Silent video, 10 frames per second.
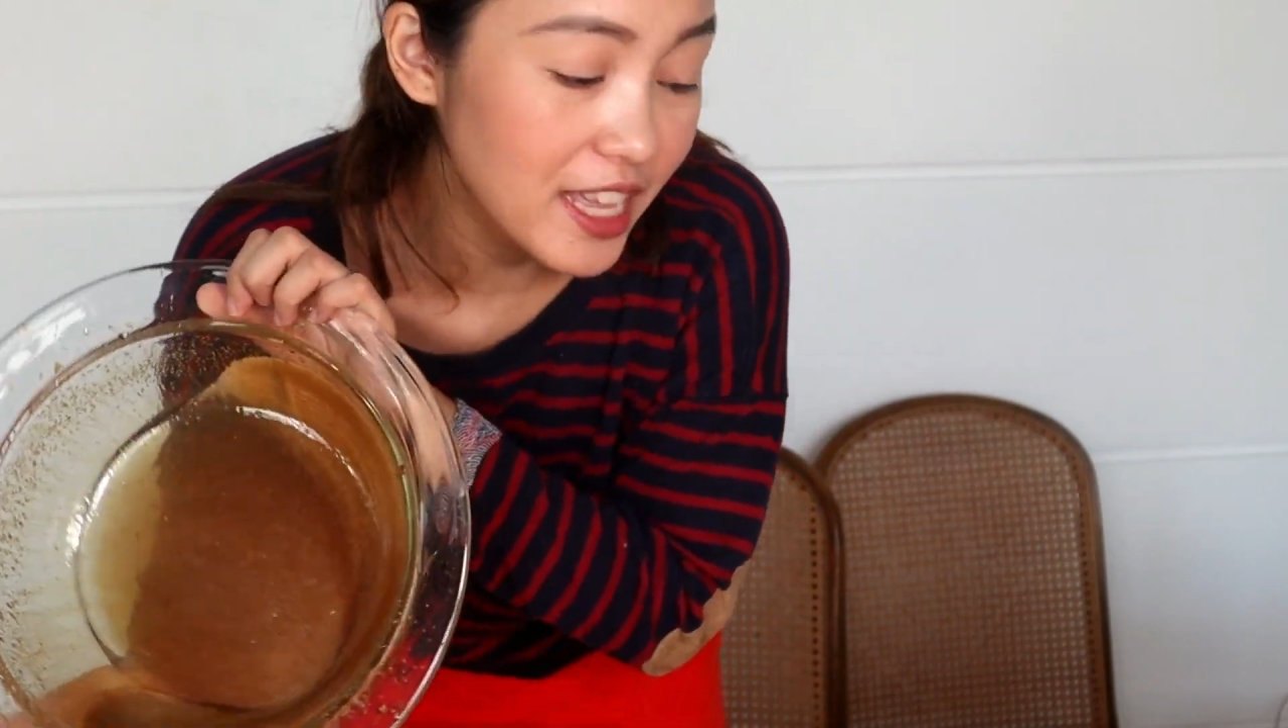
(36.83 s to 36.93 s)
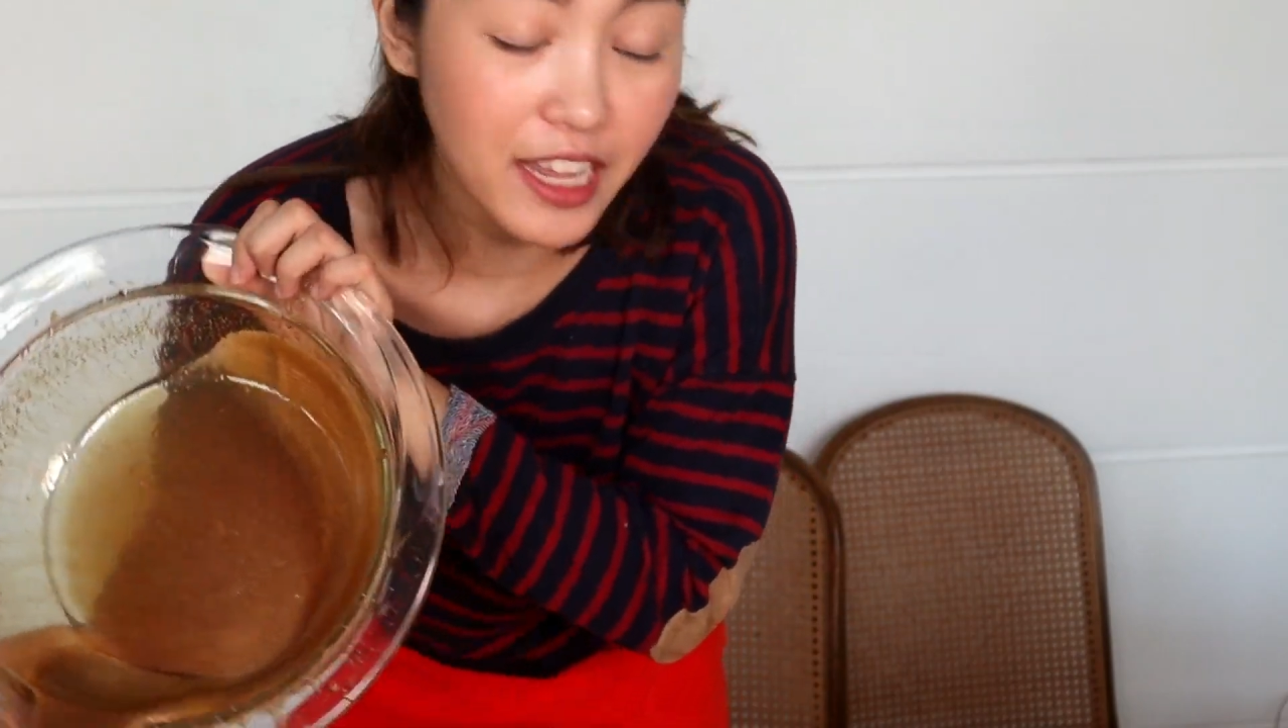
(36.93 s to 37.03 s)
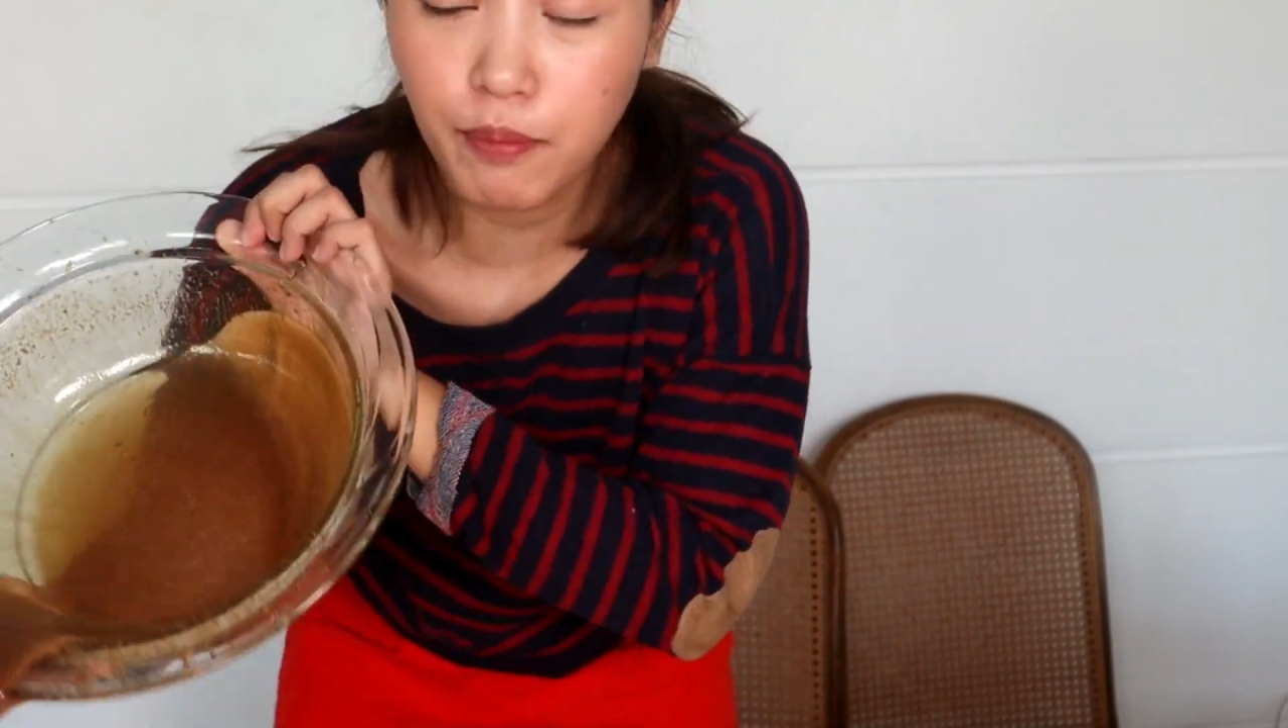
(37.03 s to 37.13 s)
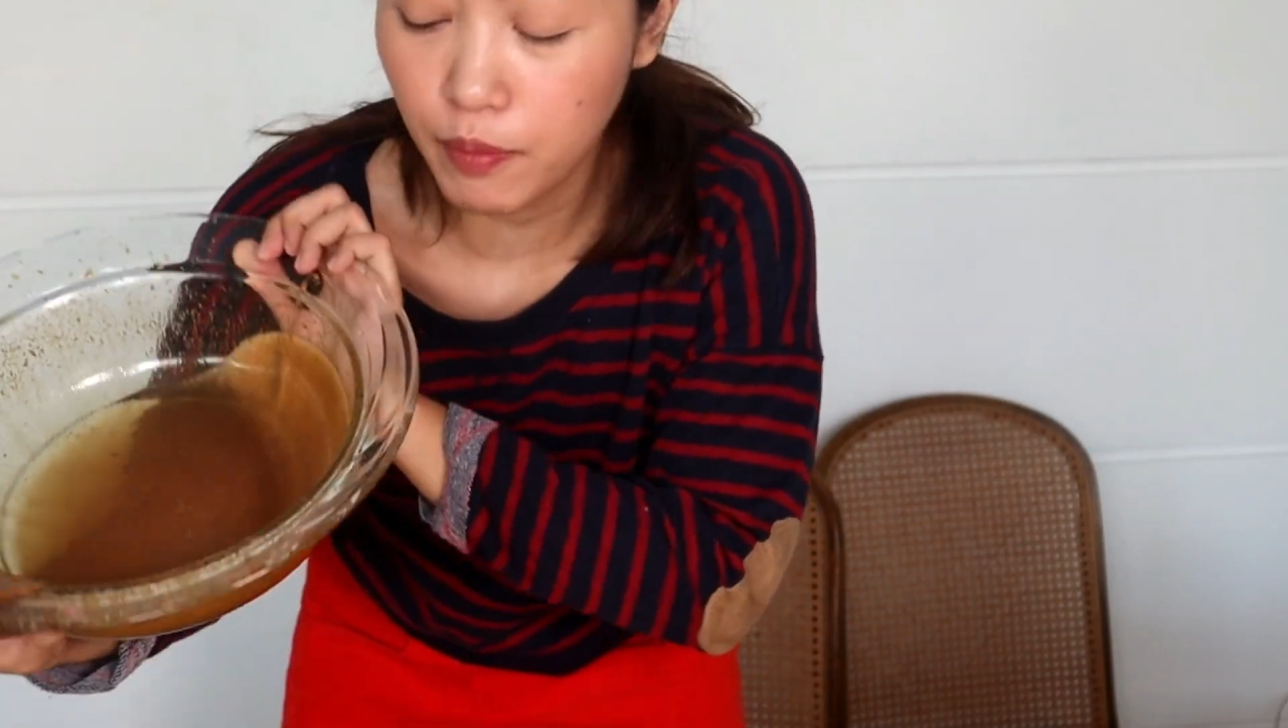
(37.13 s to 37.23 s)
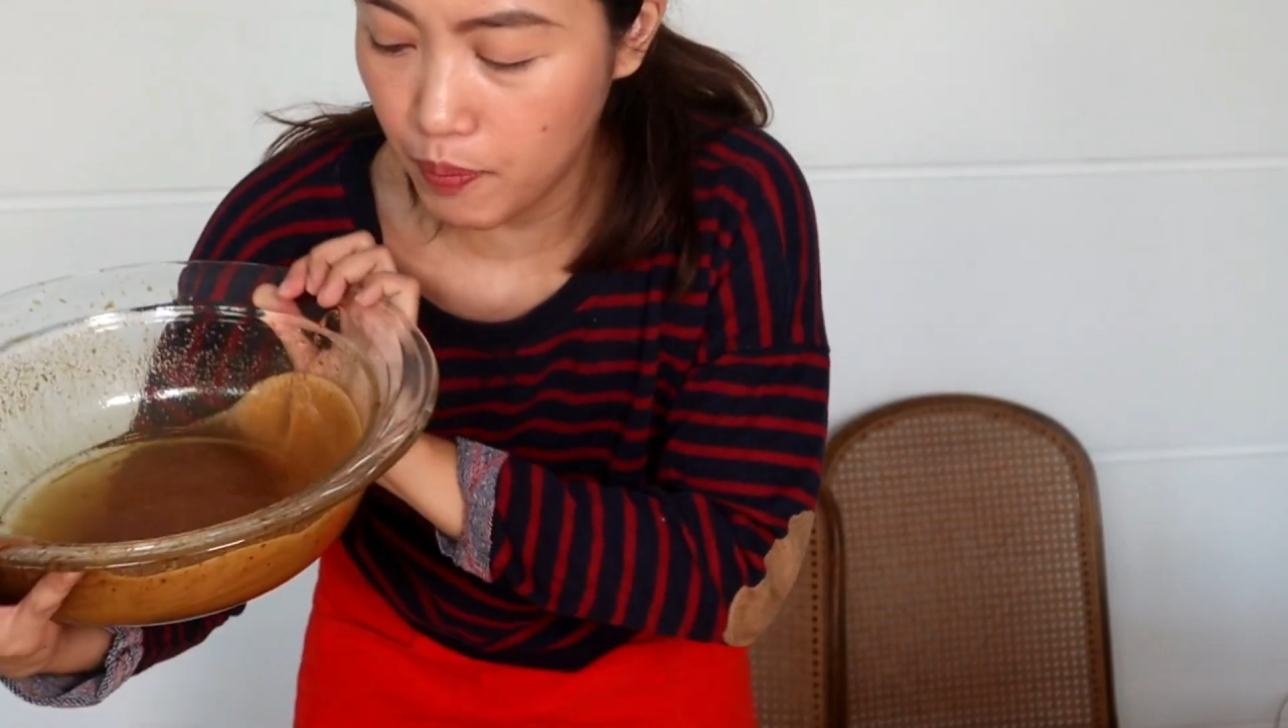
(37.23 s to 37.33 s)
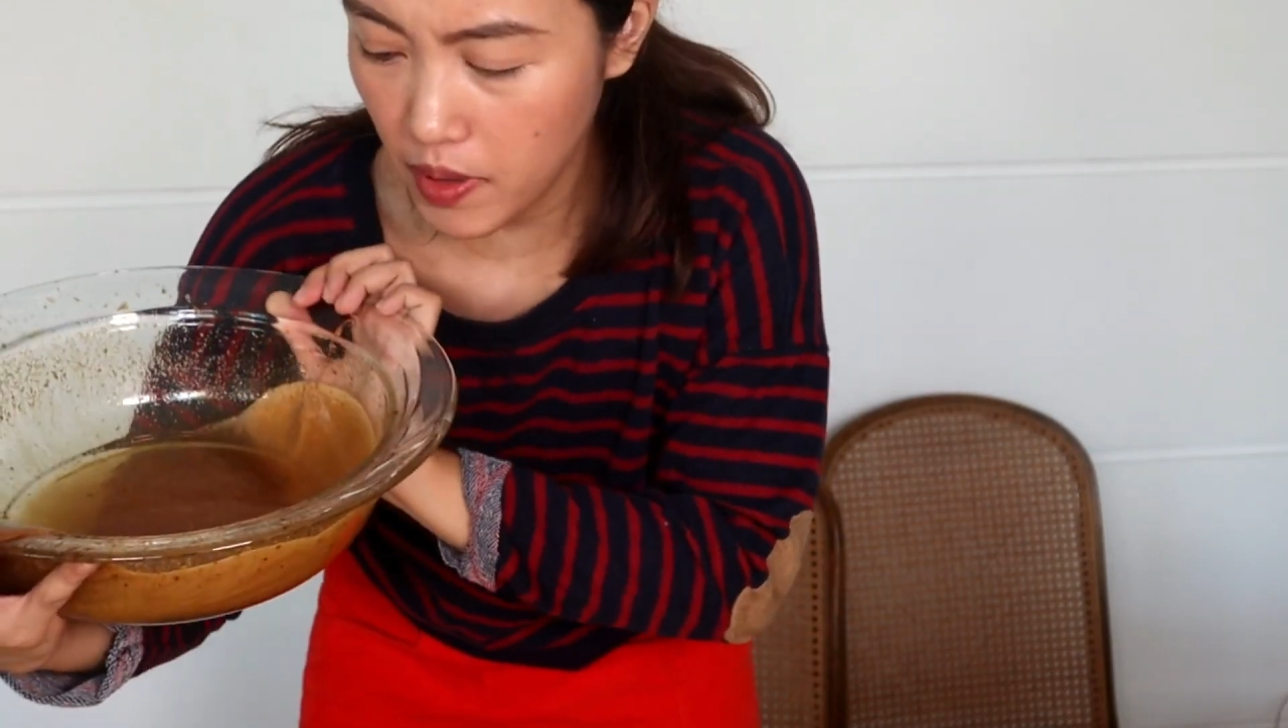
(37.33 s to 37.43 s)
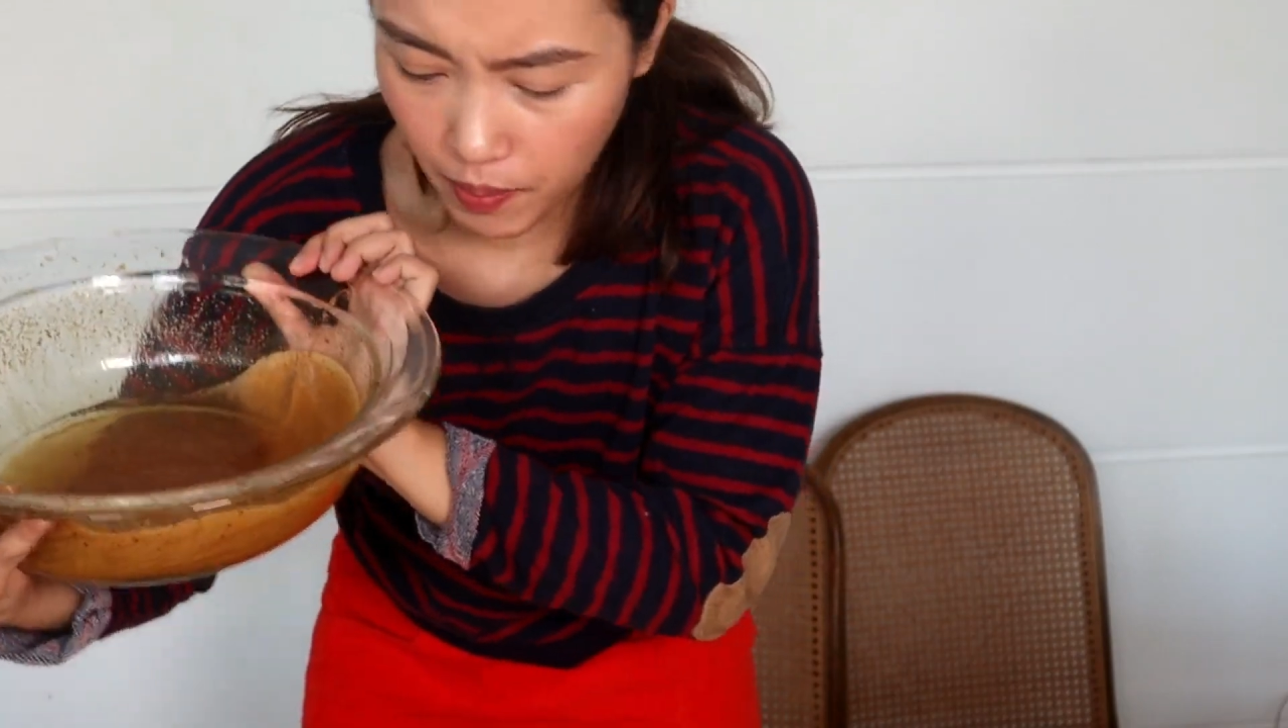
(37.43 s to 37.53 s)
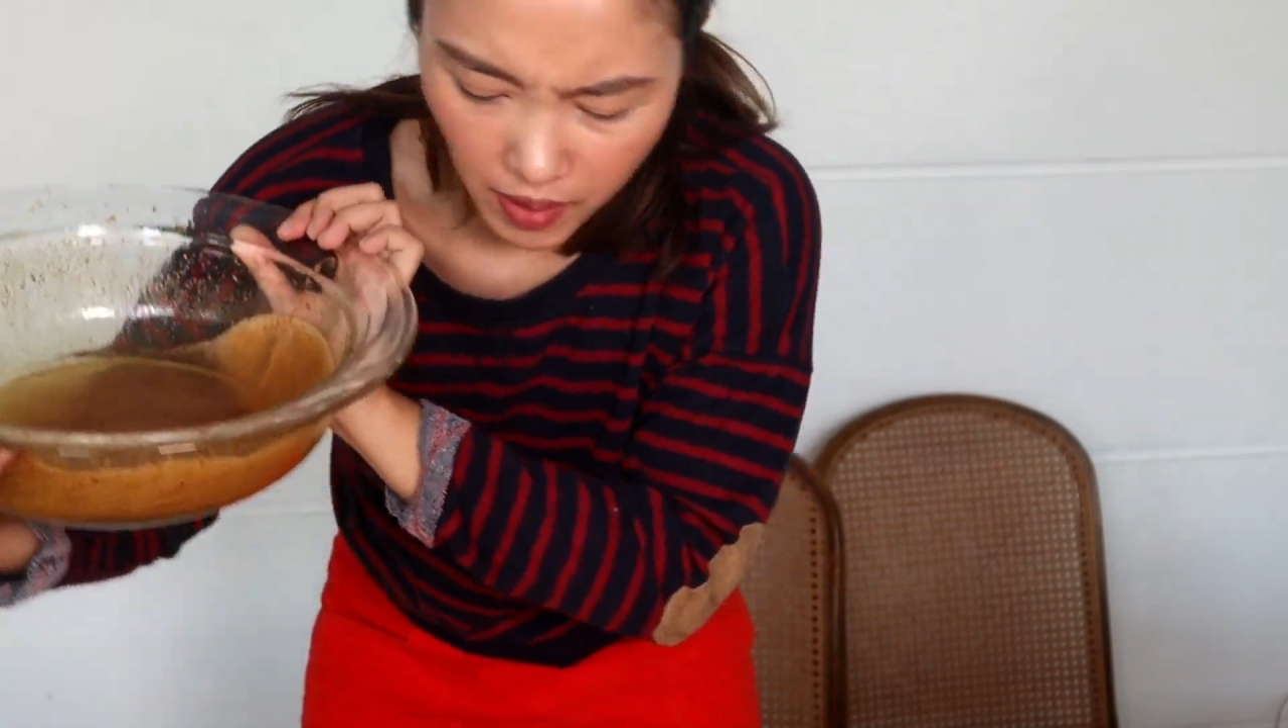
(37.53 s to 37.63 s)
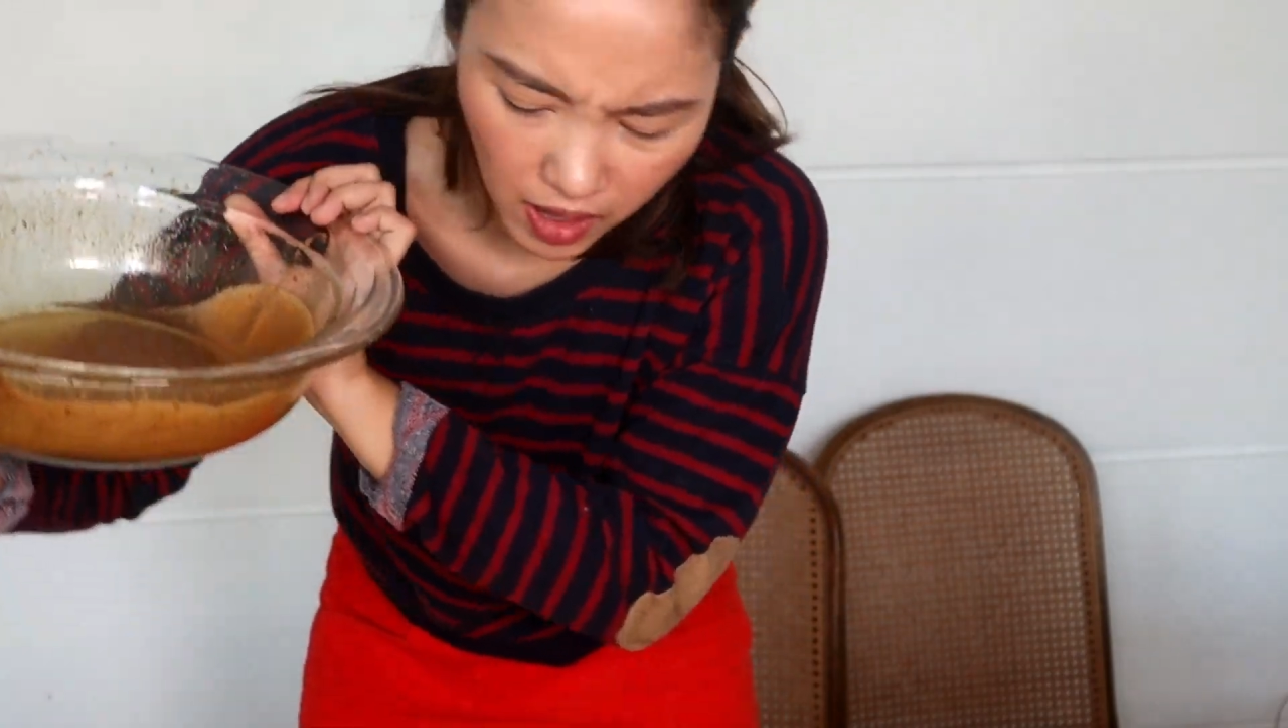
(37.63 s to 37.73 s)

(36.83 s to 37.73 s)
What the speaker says: that people,